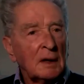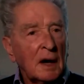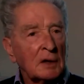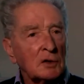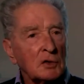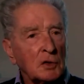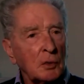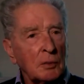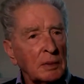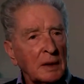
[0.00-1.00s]
I just
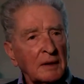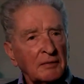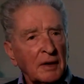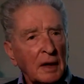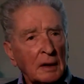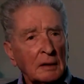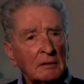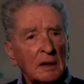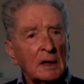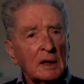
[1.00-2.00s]
couldn't believe it. And
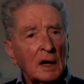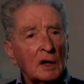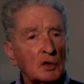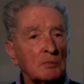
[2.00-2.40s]
each